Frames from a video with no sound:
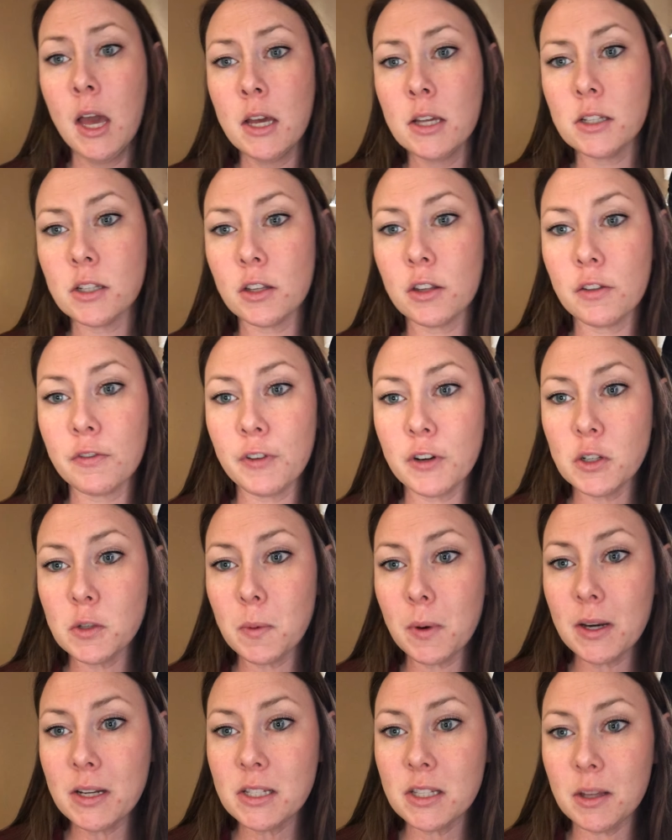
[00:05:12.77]
So the first
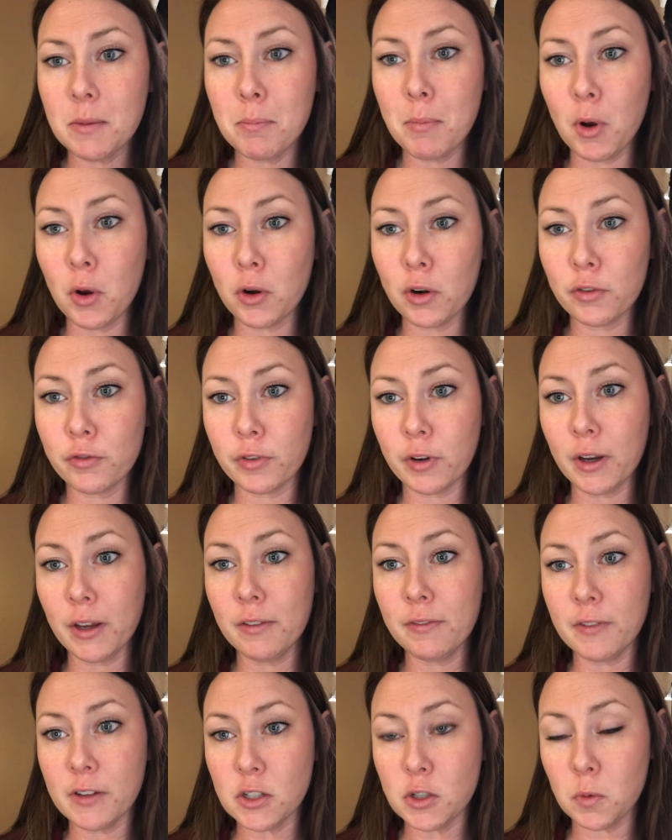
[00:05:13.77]
one is the Motor Free
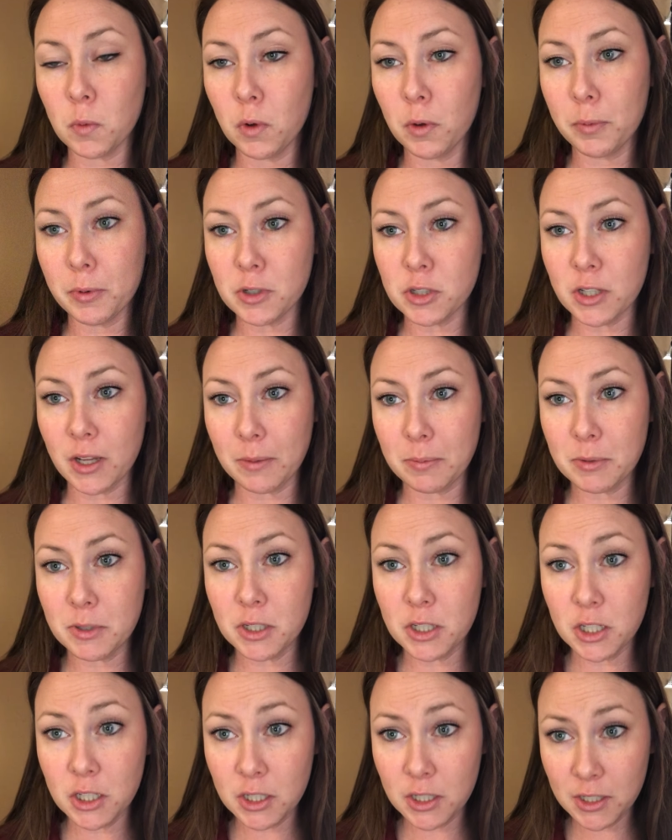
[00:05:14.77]
Visual
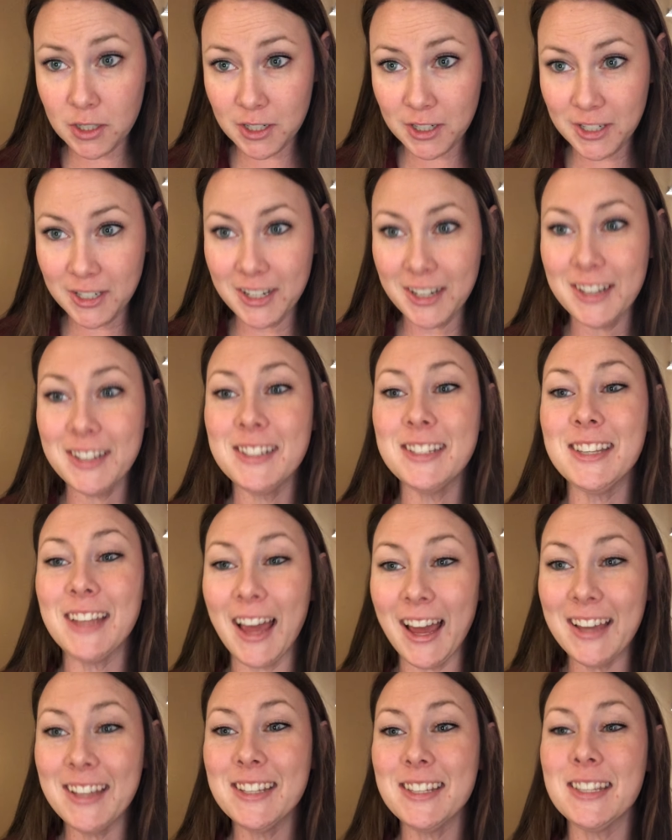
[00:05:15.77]
Perception
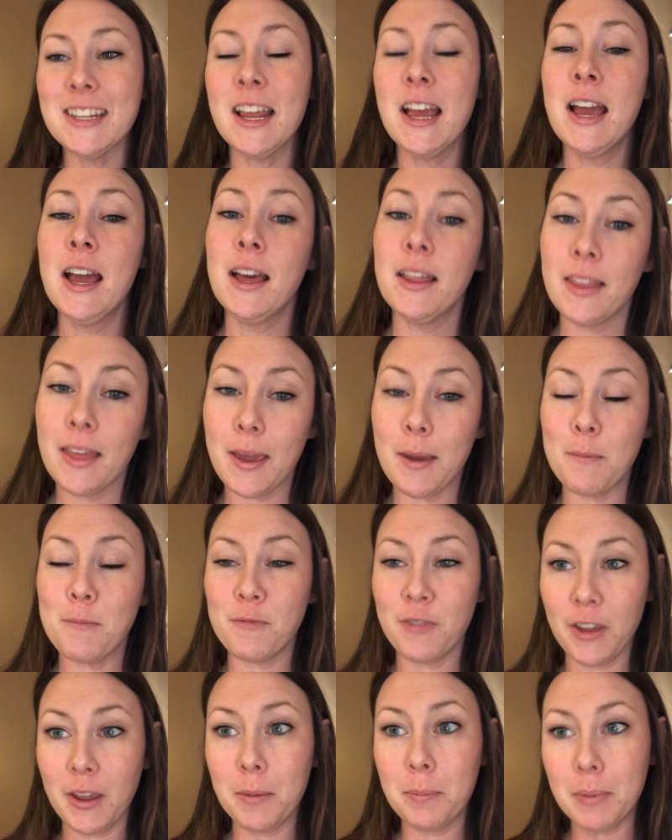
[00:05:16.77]
Test, the
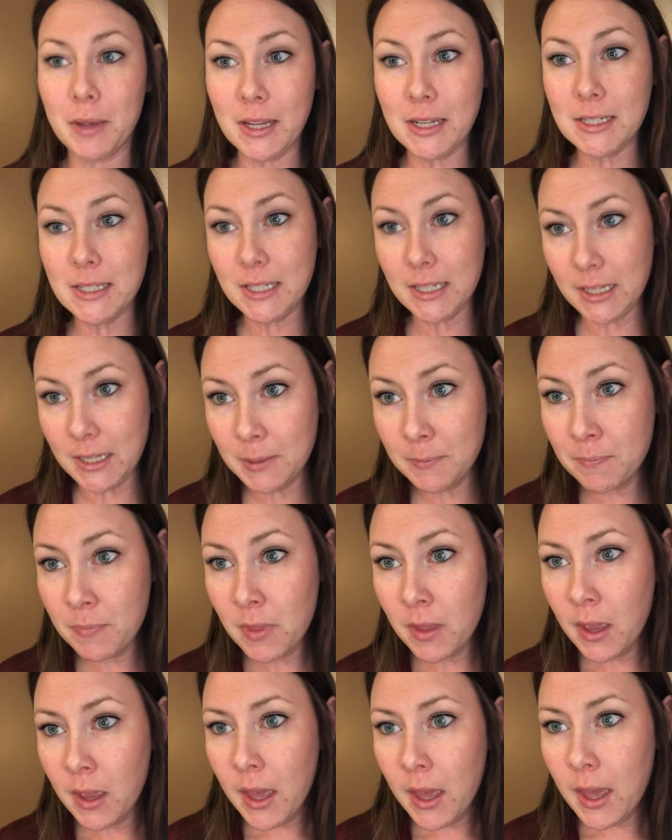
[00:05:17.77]
MVPT.
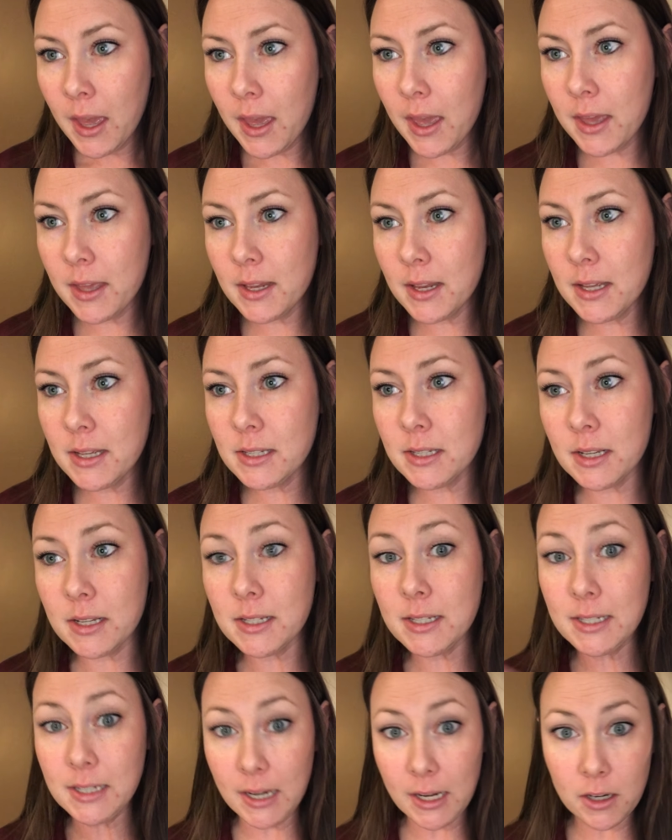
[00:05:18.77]
It is a
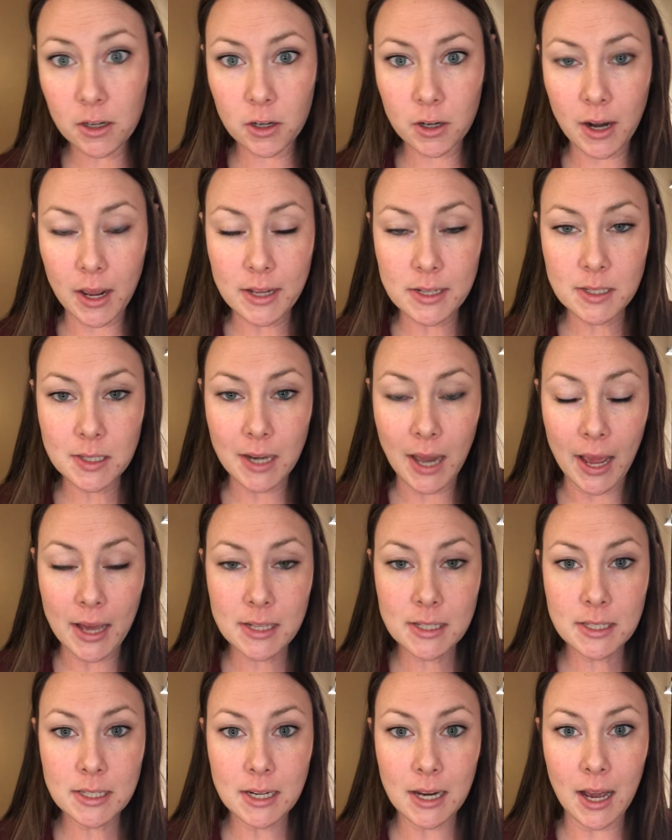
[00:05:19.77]
standardized
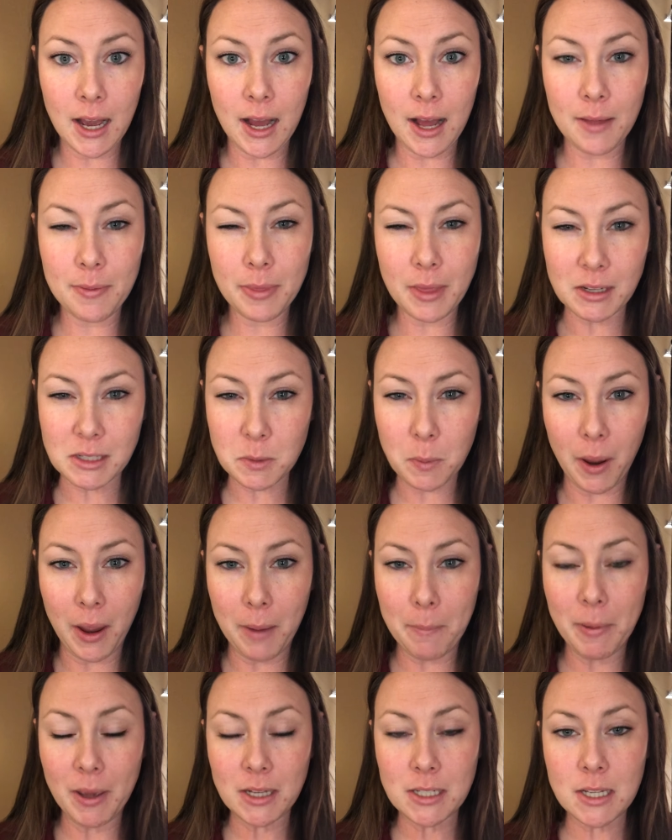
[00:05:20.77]
test. That's why I
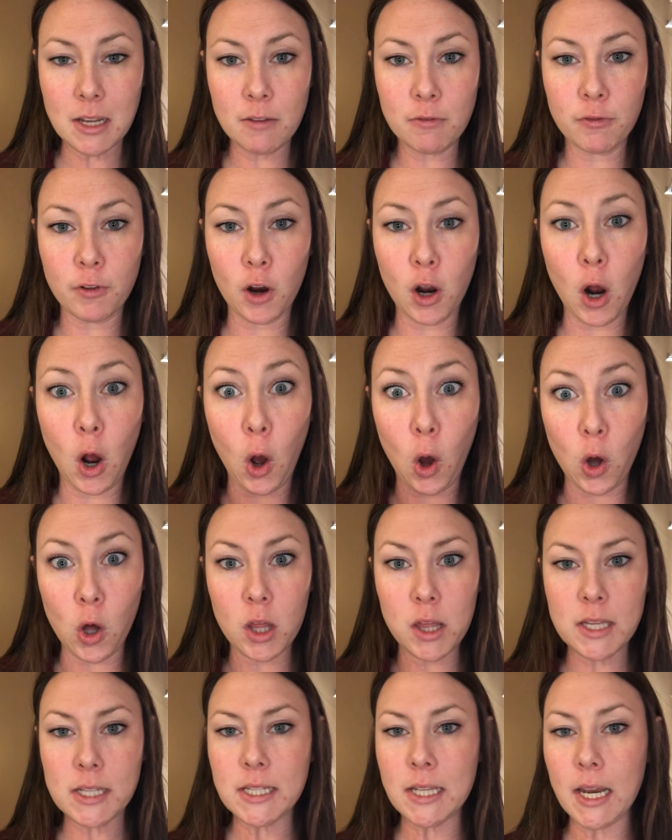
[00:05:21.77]
picked it for all
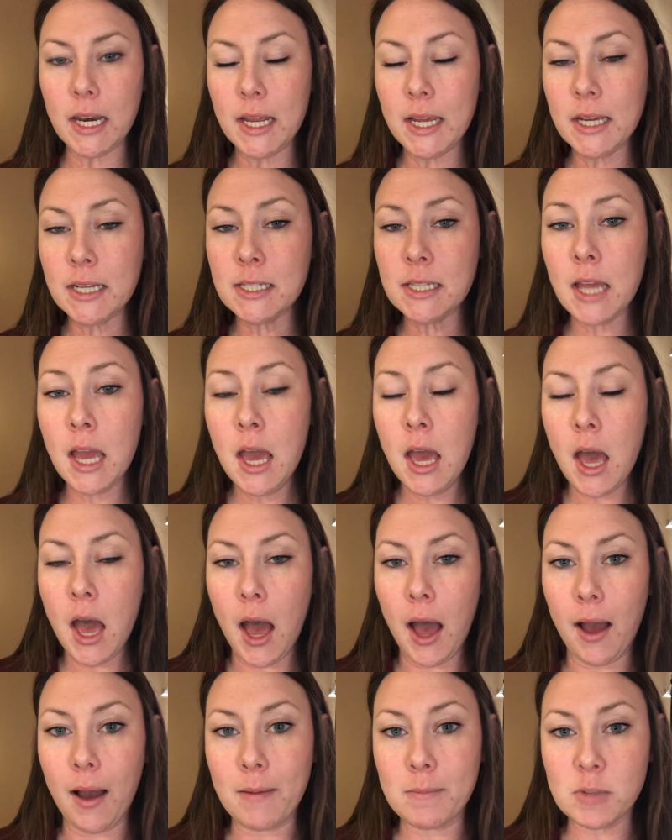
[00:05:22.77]
the settings,
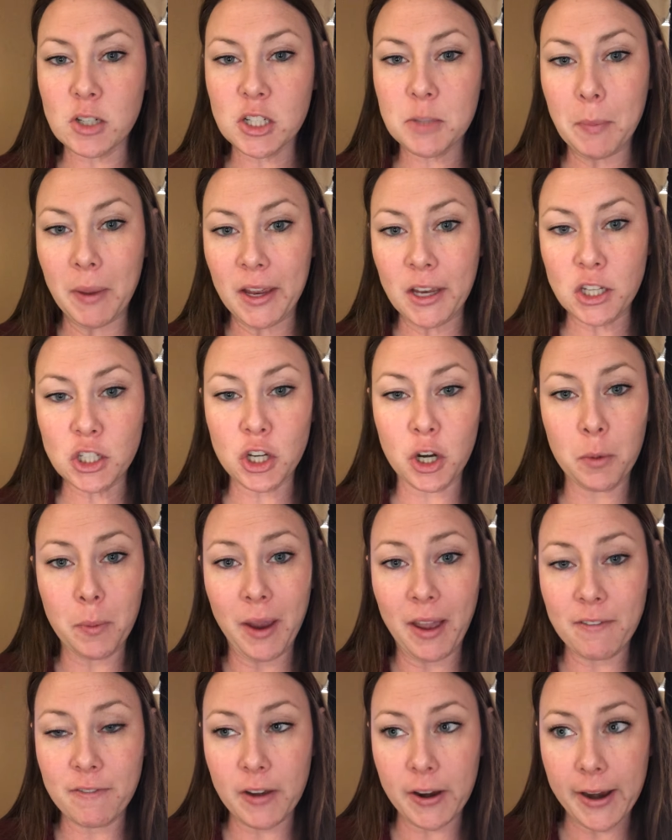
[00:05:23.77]
just making sure we
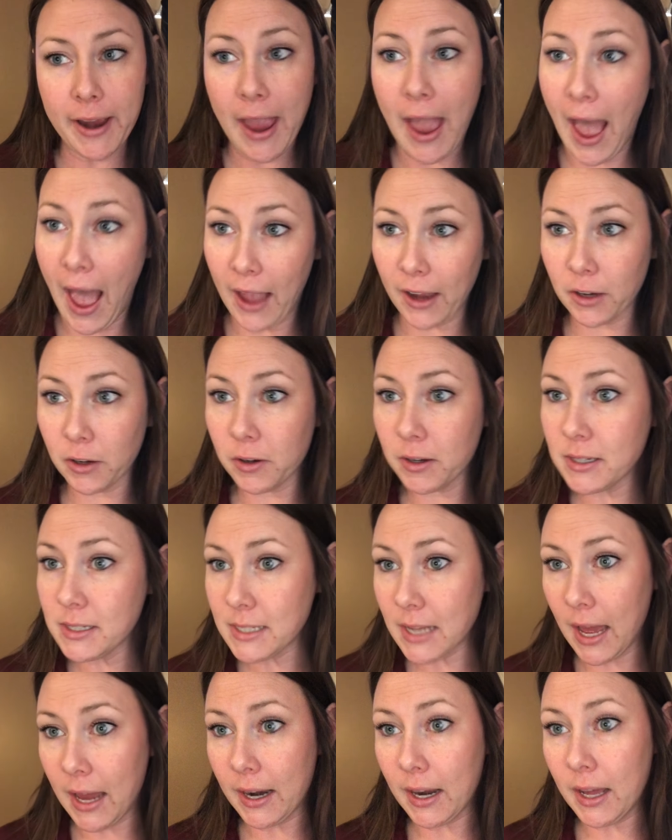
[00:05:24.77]
have very accurate
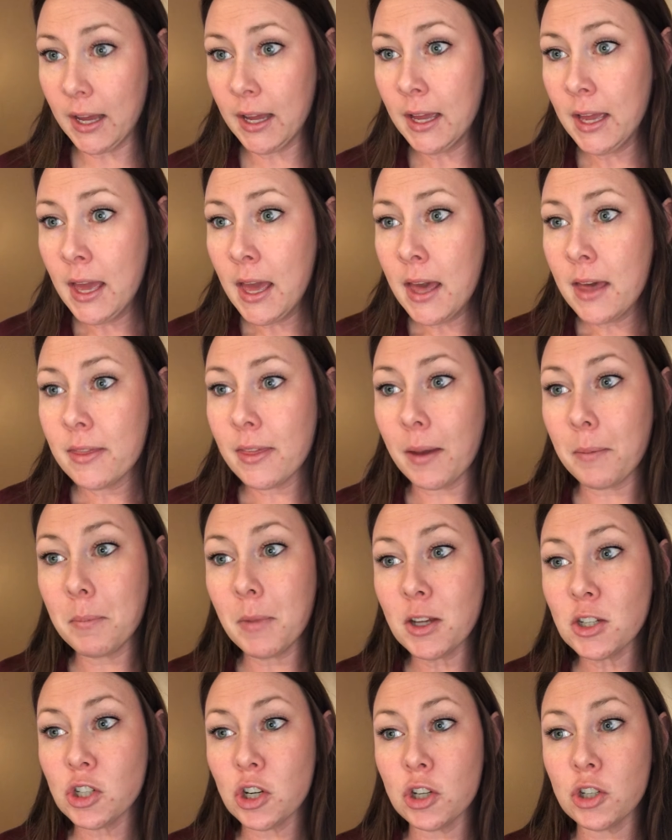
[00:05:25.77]
data that
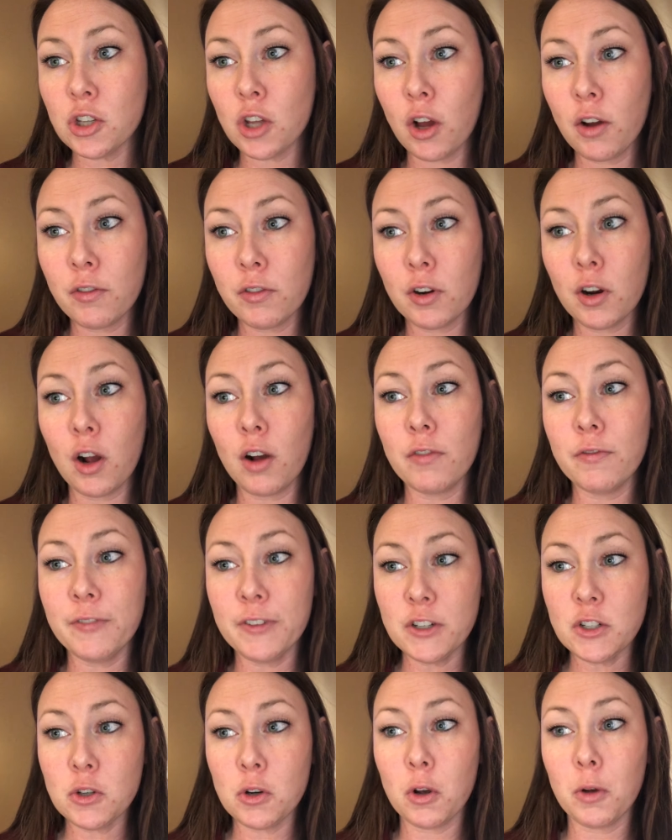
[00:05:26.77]
measures overall
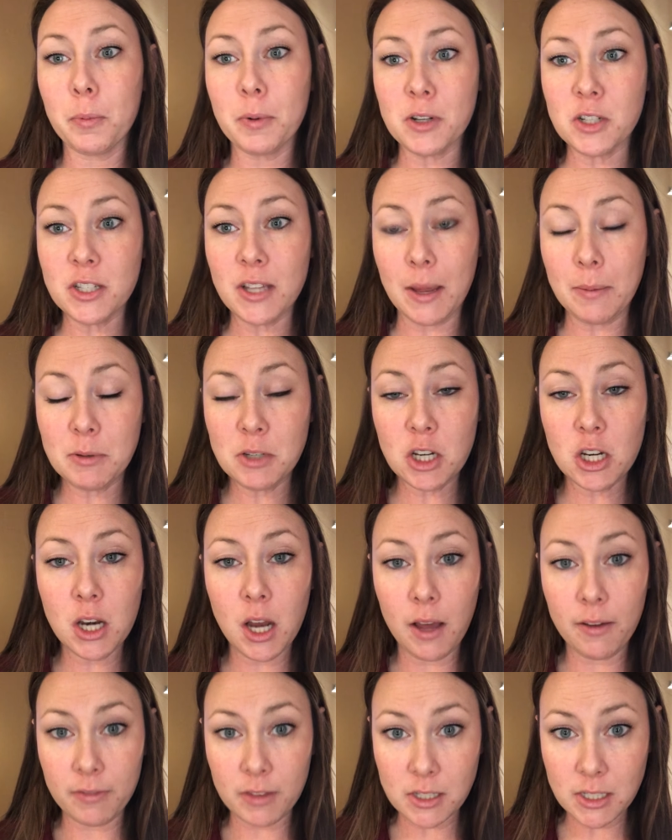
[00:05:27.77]
visual perception
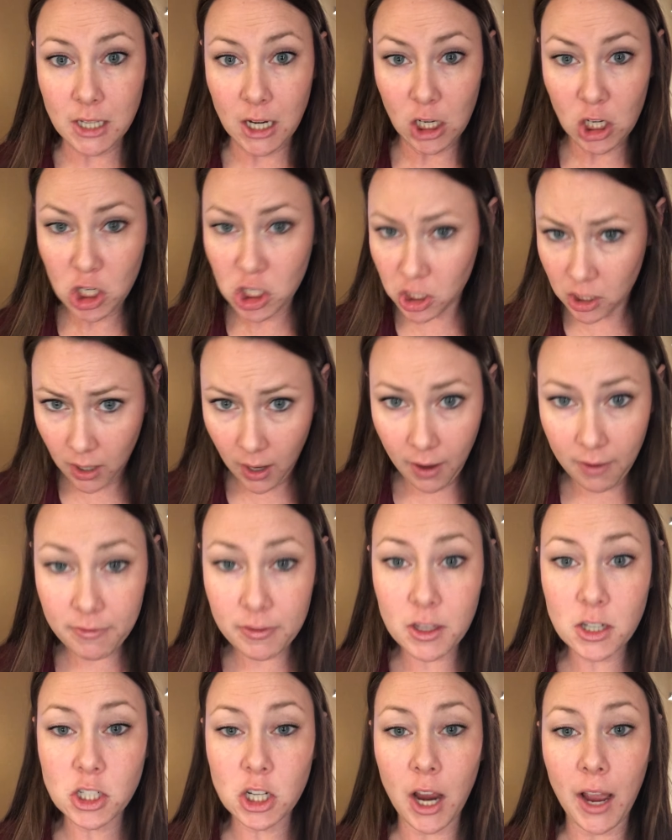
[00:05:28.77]
of
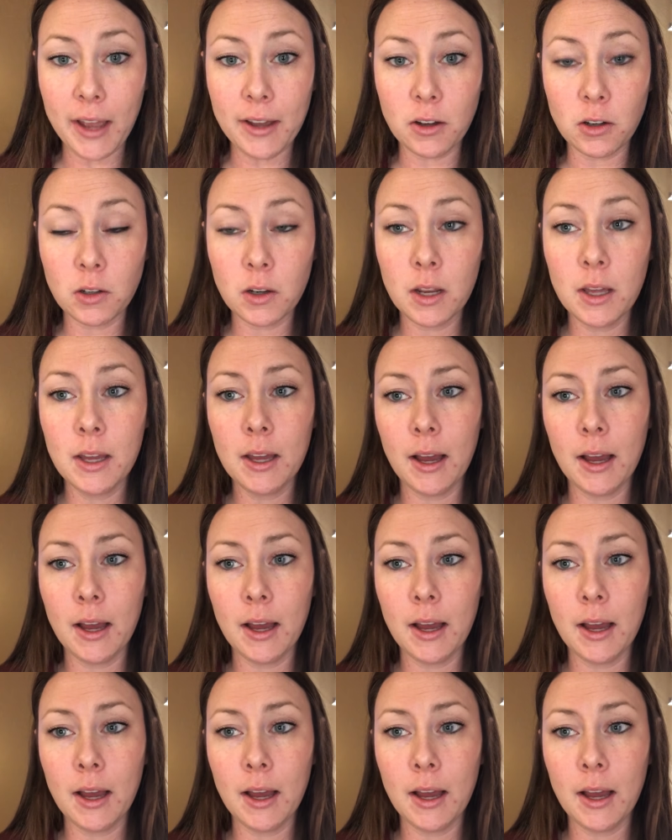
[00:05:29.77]
the child.